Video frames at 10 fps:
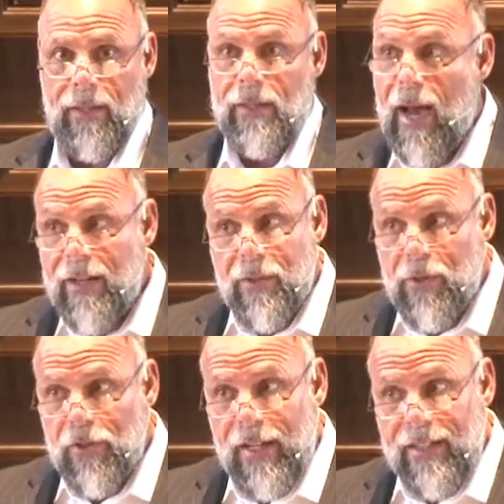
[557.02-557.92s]
Guys, I'm
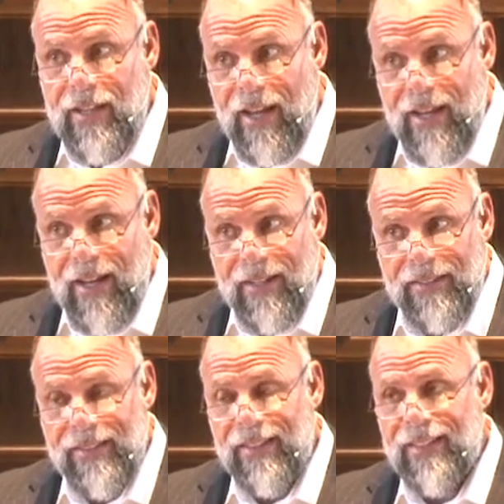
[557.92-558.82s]
just here to tell you,
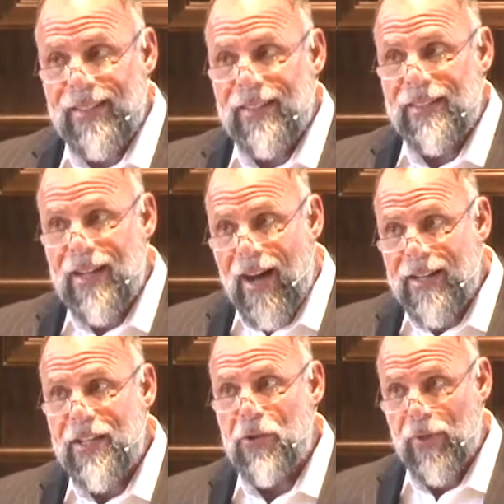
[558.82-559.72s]
God
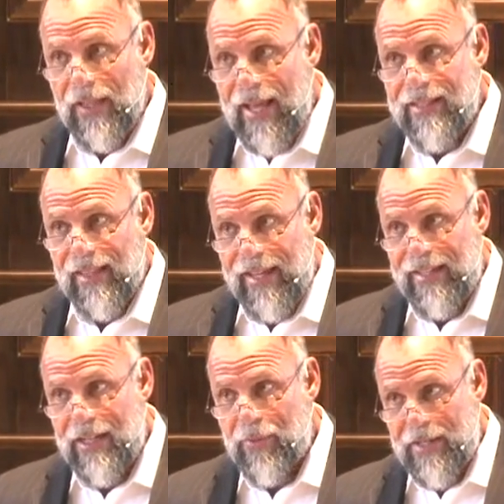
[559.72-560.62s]
can relent like he
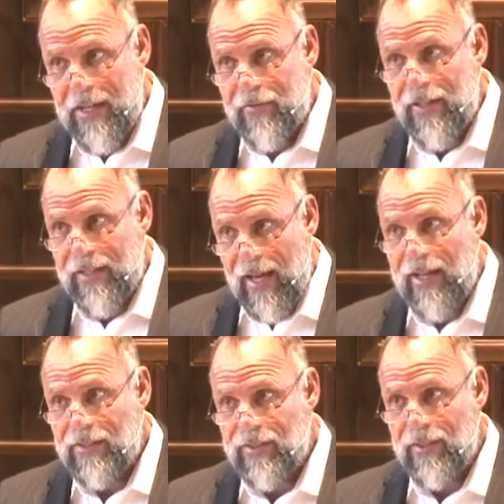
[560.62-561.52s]
did with Nineveh,
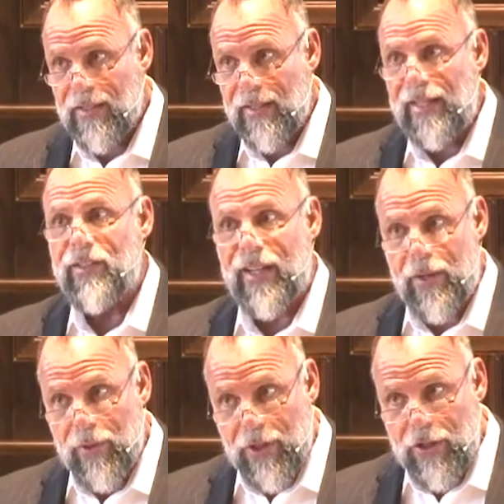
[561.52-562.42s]
yes? He said he
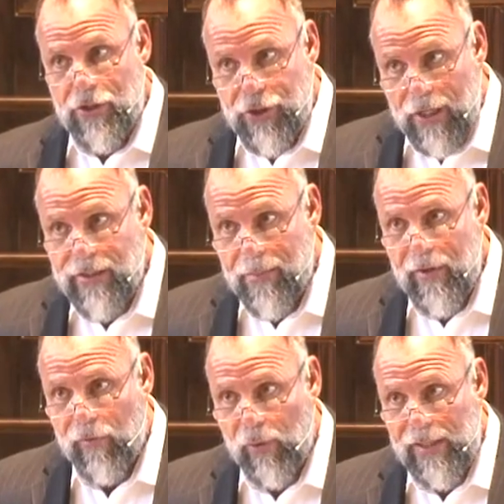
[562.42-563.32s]
was going to judge them in
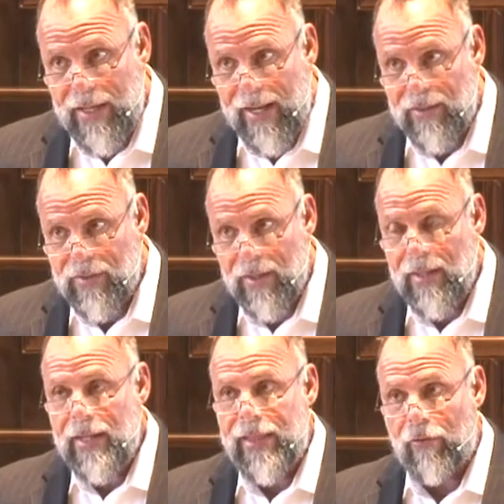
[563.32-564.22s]
40 days.
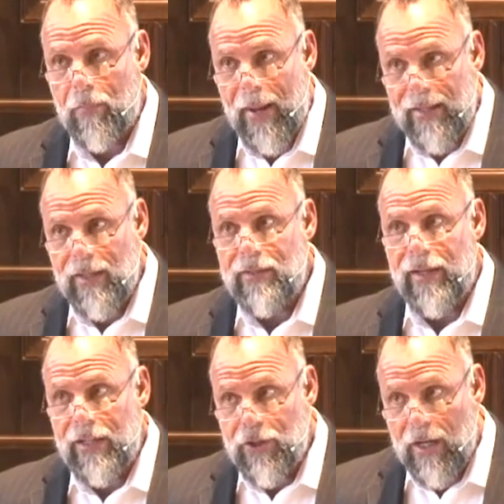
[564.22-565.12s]
They repented. Did
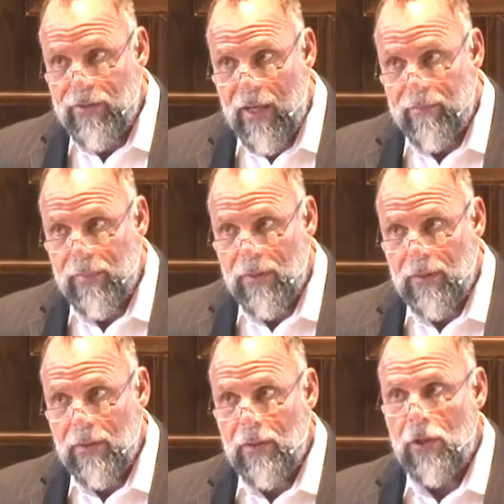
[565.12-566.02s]
he judge
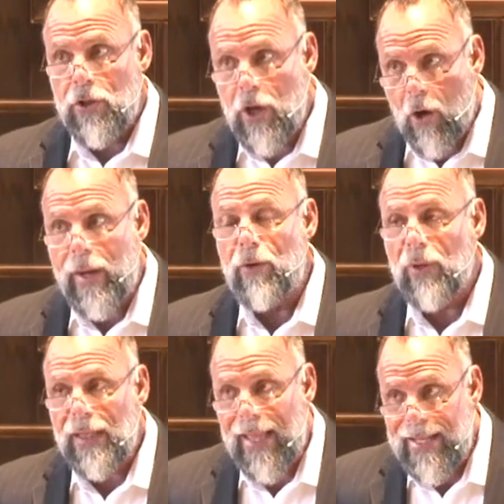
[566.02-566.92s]
them? No, he
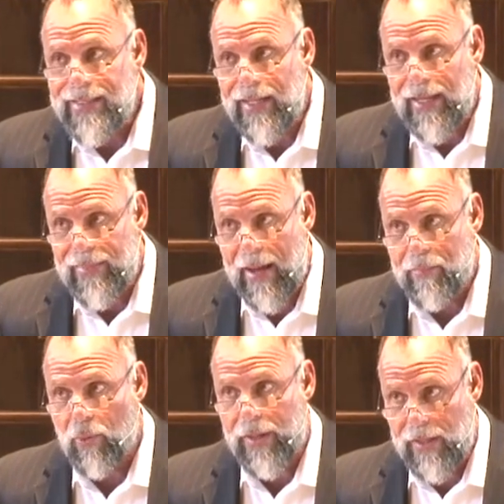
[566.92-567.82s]
relented at that
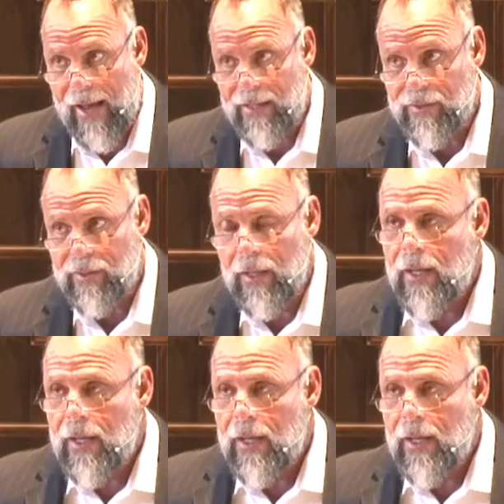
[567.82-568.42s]
point, yes?